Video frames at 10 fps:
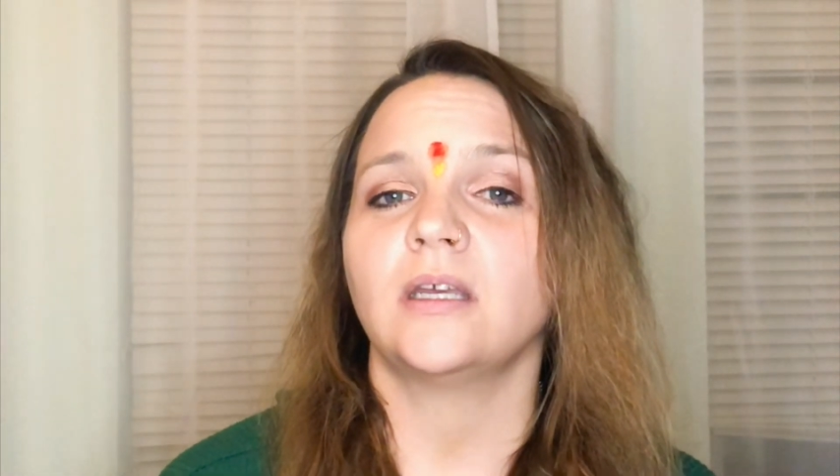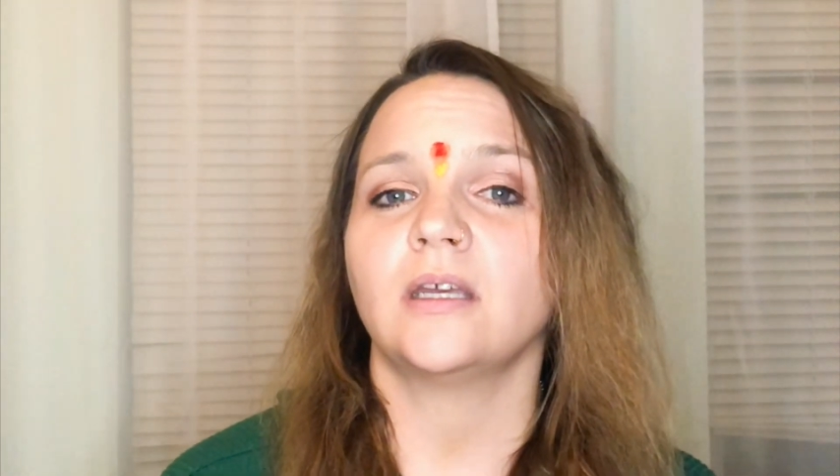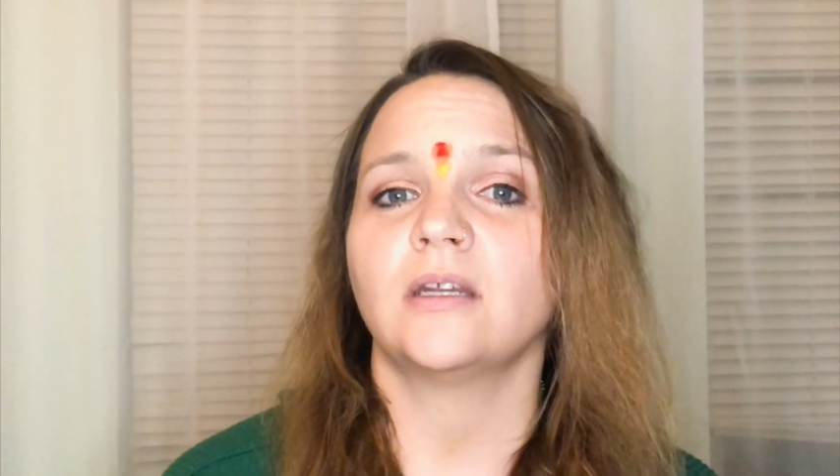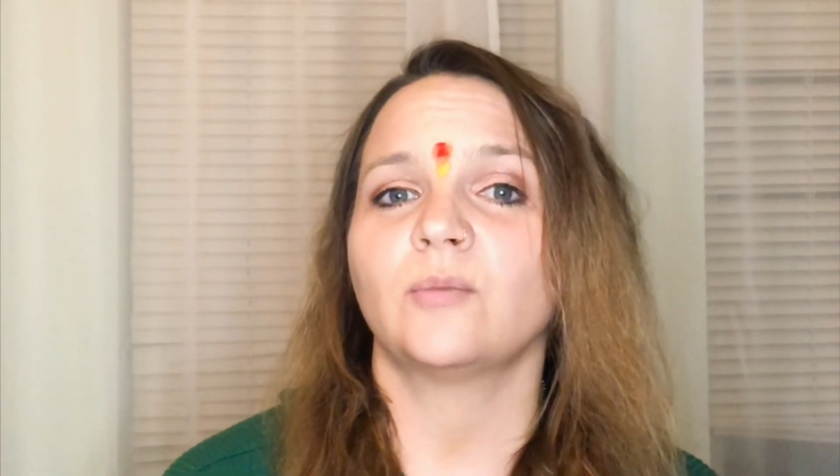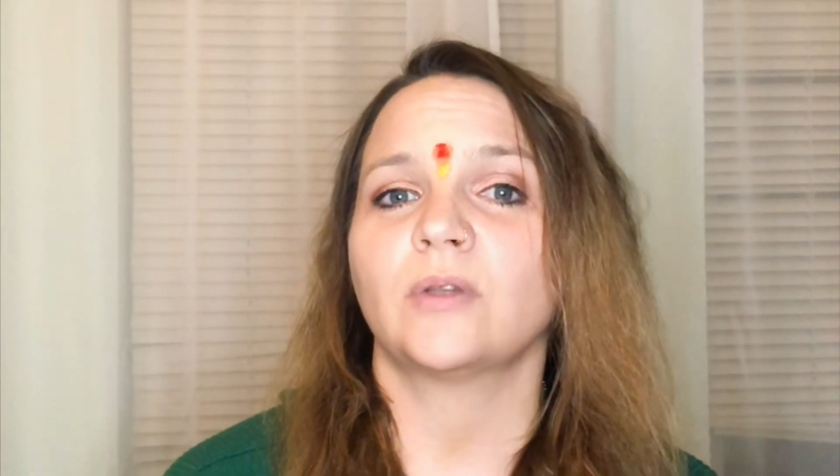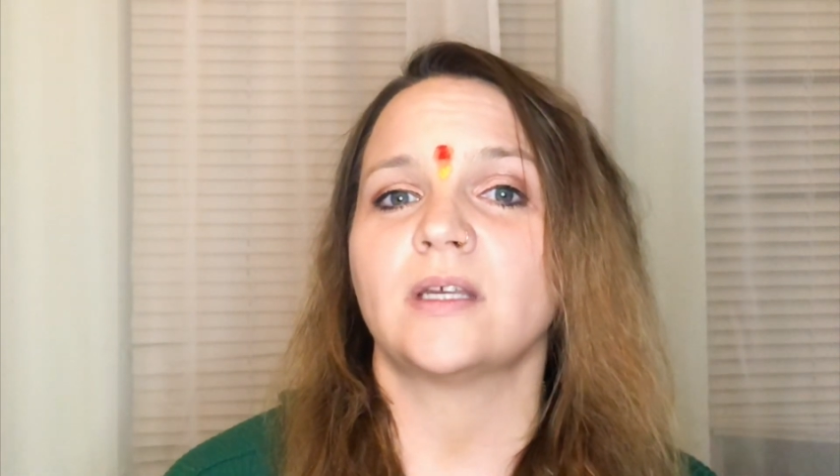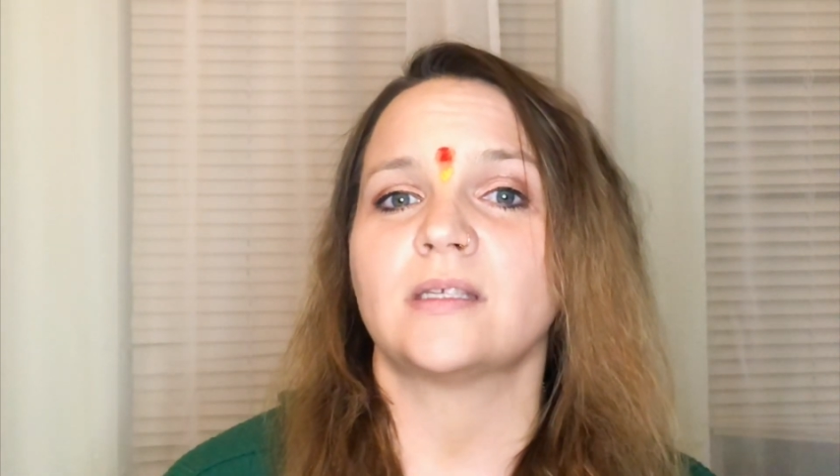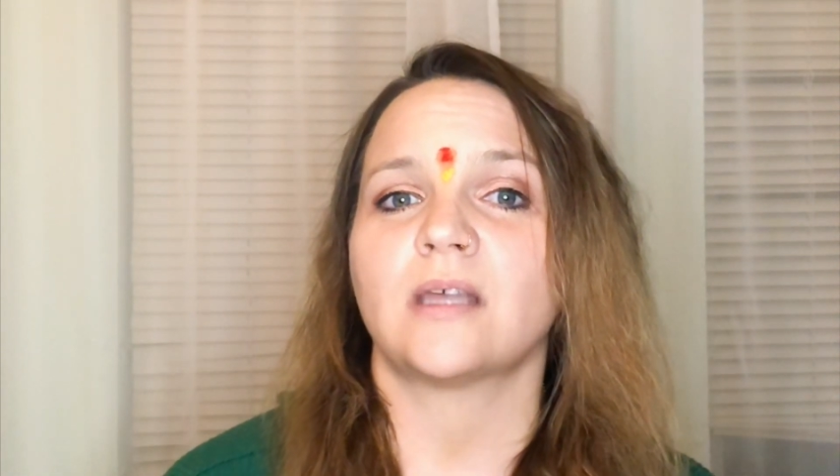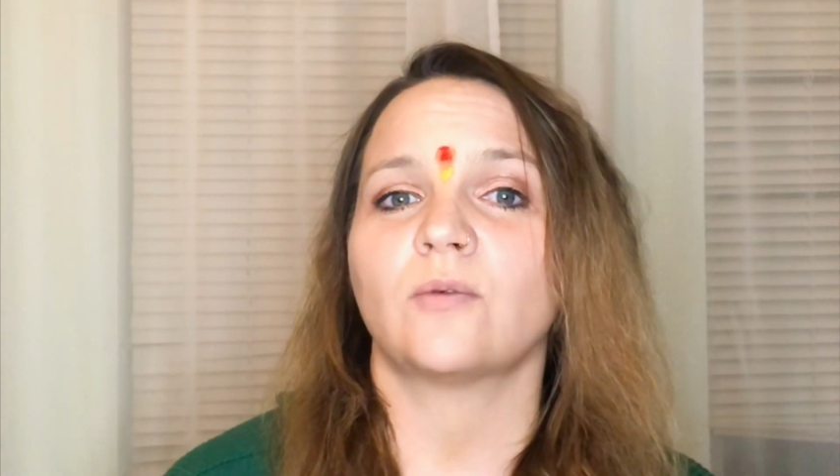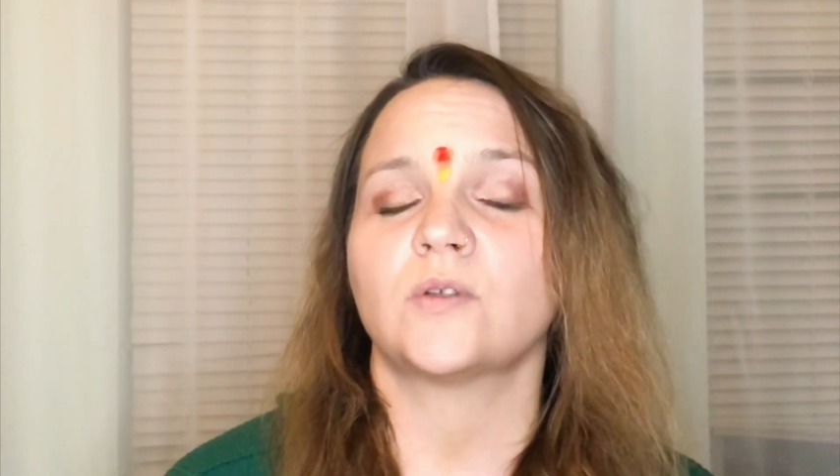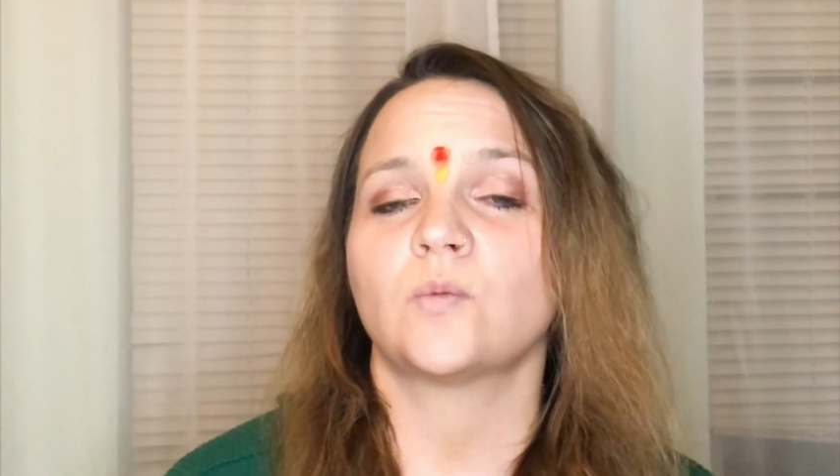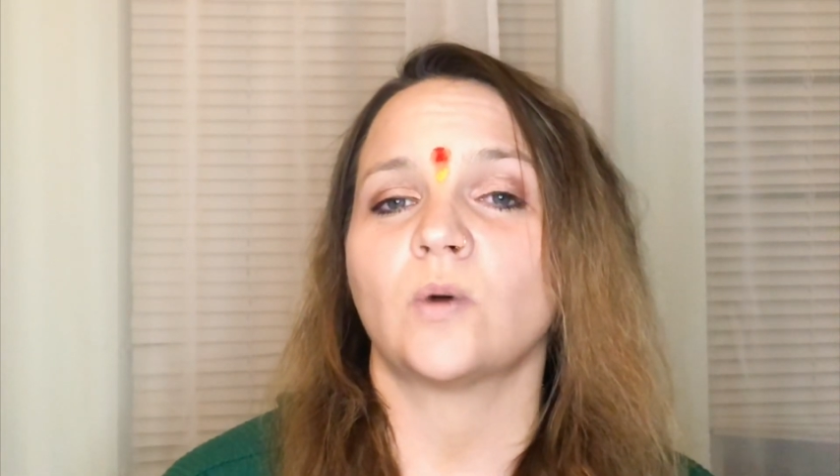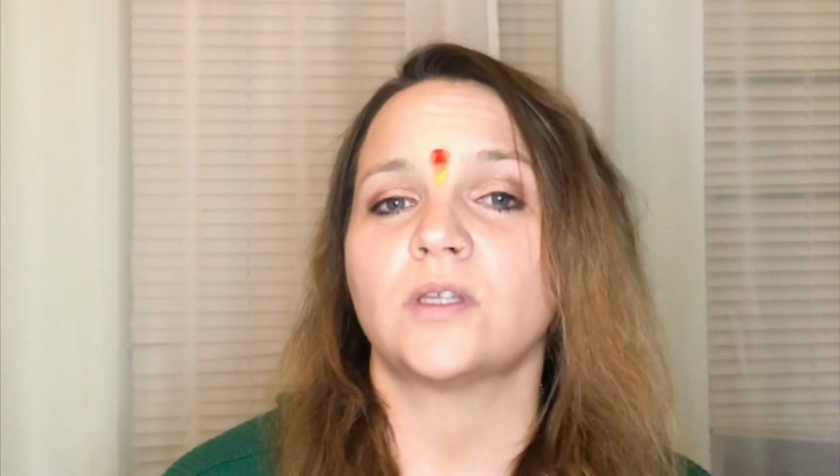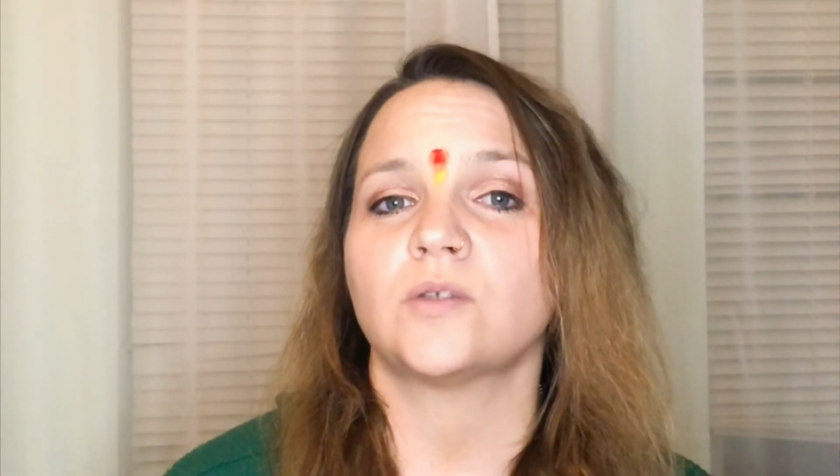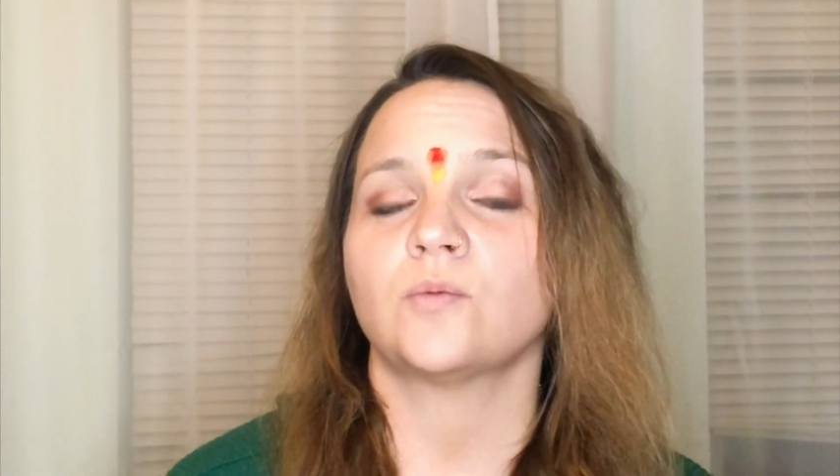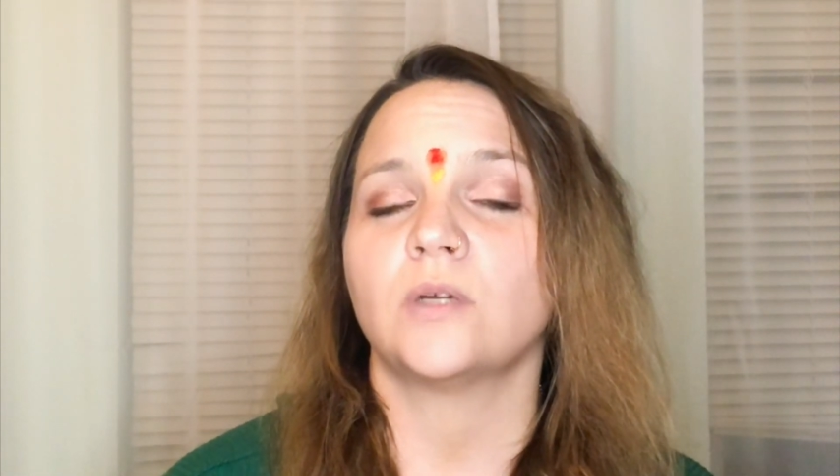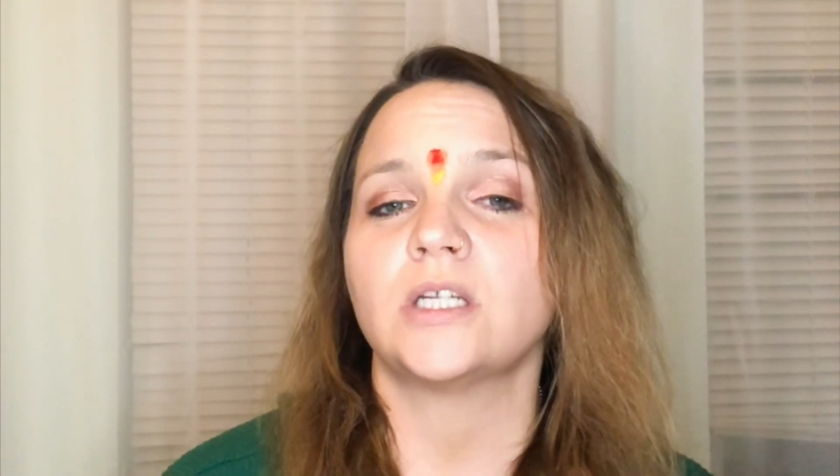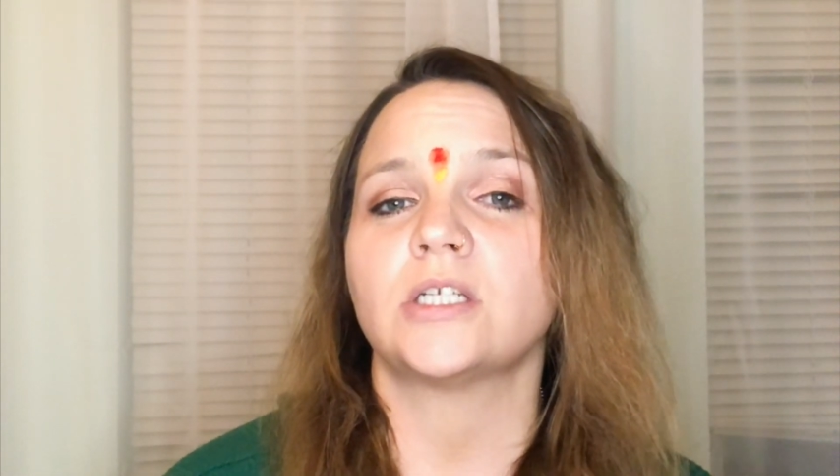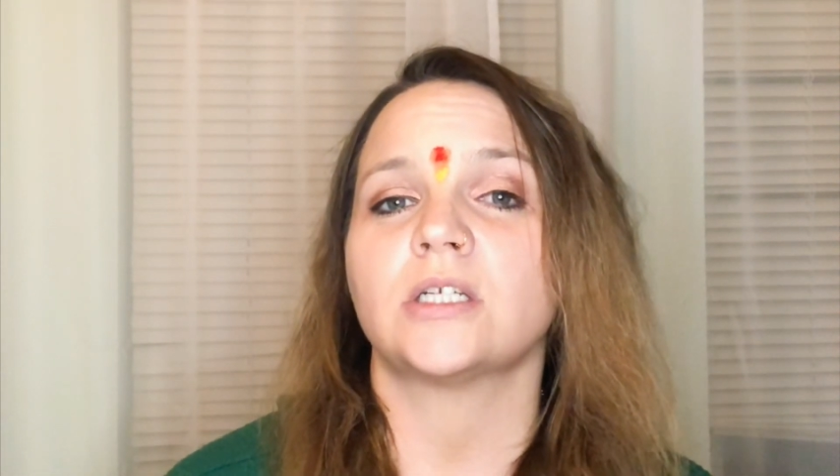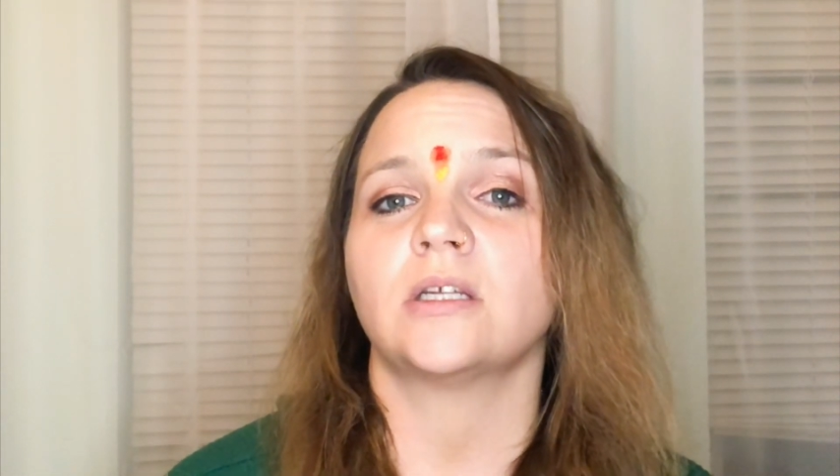in a place that was once rich